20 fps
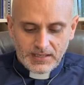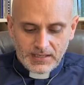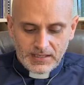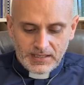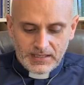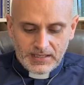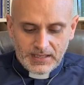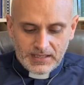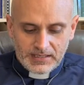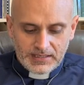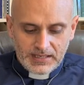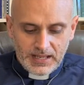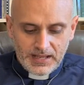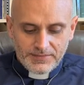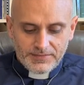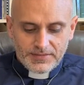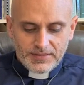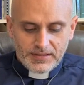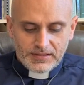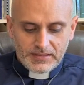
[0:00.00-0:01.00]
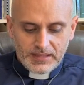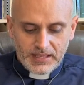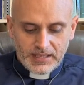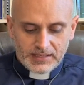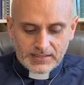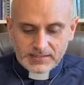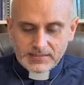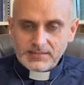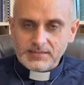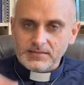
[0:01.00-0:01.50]
Yet
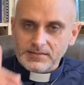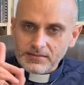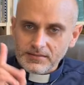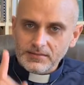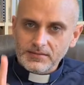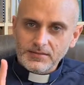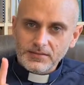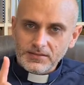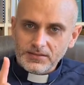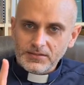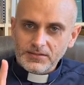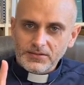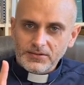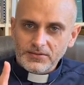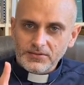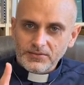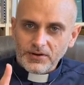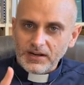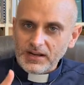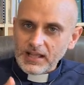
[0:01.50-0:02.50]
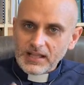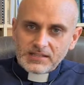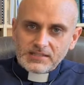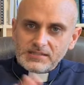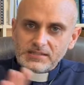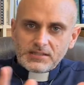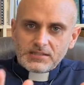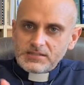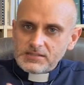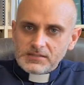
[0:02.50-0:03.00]
nevertheless, right, our
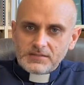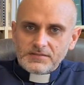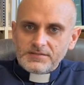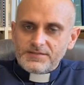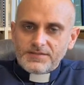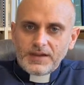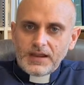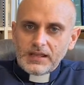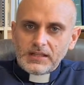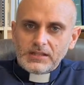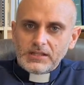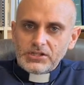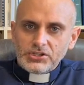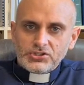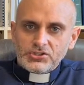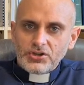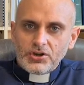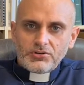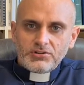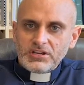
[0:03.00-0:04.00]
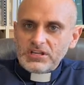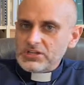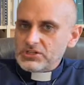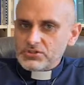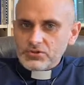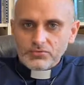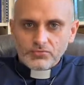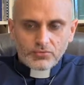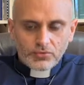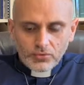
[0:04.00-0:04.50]
sins and failings don't need
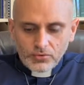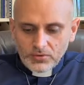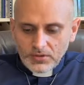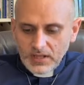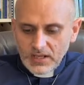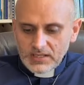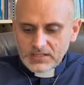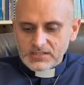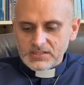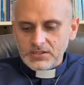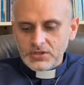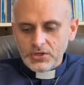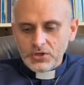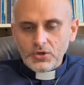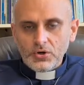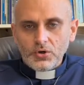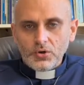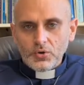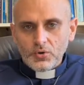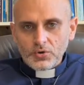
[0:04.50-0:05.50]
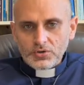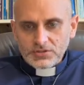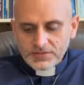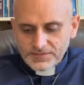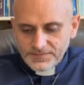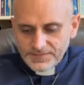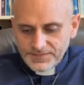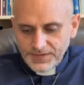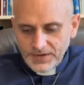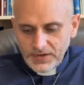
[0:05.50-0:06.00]
to rule us or
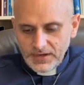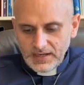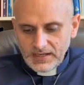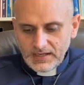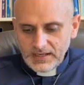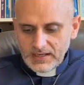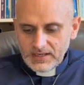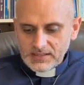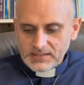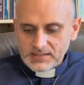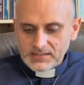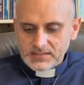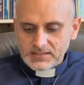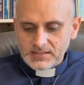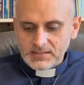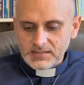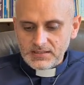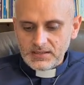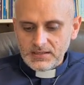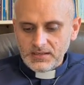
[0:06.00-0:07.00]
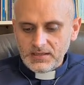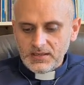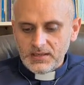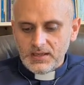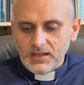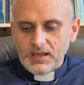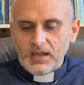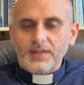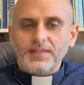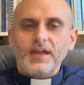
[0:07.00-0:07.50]
define us.
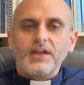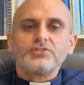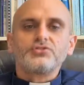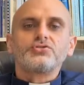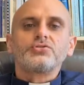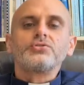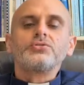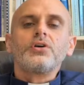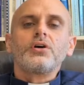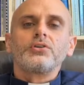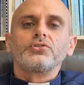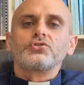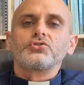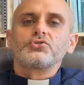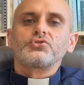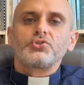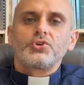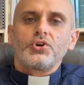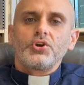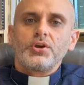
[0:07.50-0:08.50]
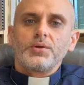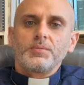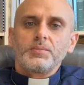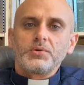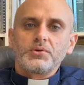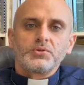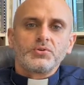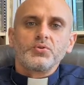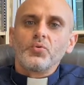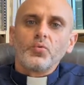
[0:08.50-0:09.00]
And they do not
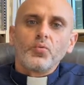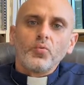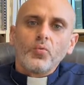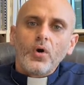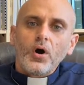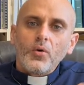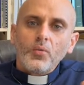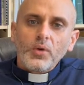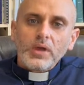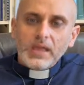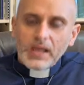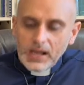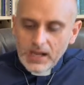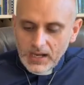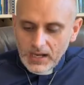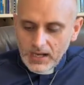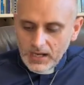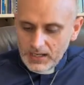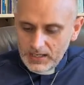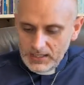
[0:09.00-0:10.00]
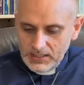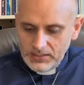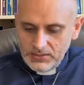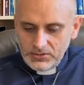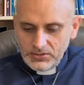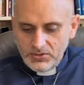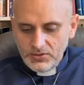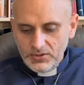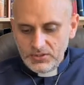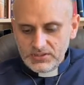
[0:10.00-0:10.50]
determine what we are in
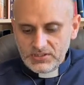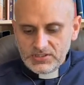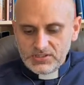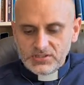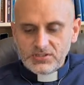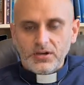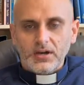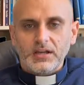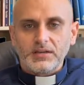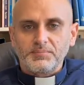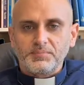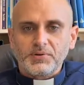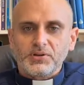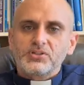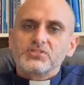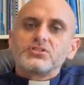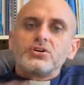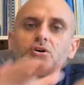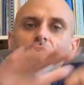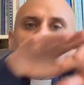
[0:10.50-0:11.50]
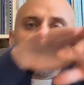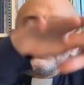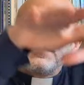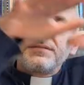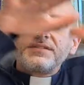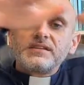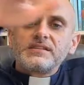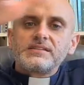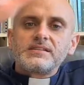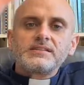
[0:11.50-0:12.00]
God's sight. Because all of
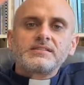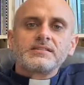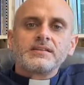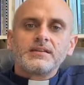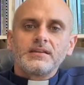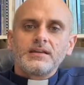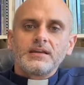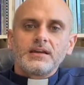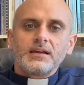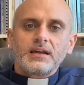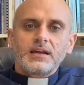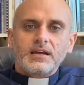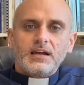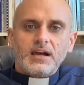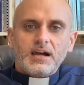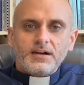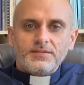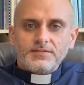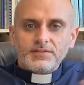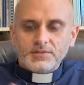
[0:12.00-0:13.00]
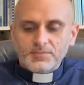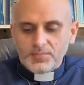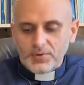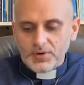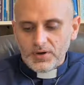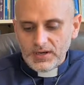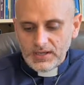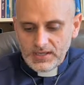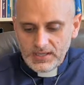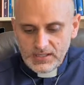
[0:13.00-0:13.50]
this is covered
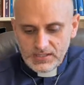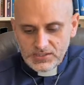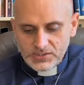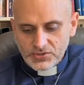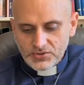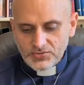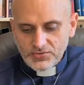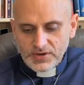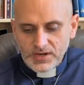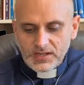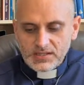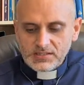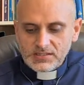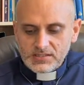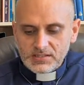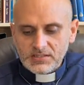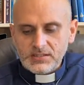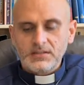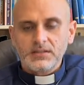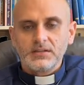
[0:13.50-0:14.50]
by his grace.